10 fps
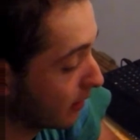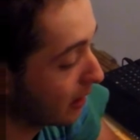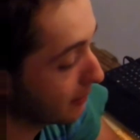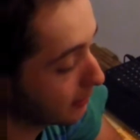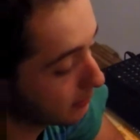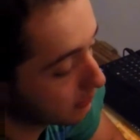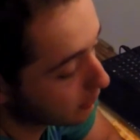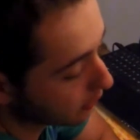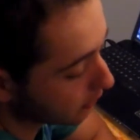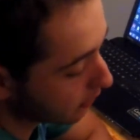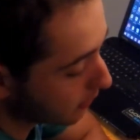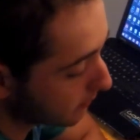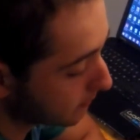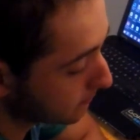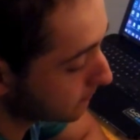to time, eh?
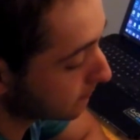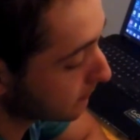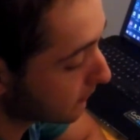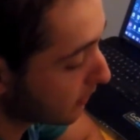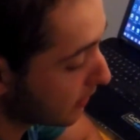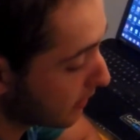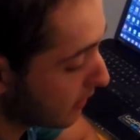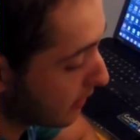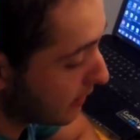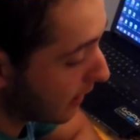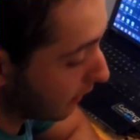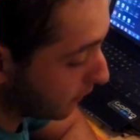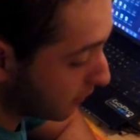So yeah.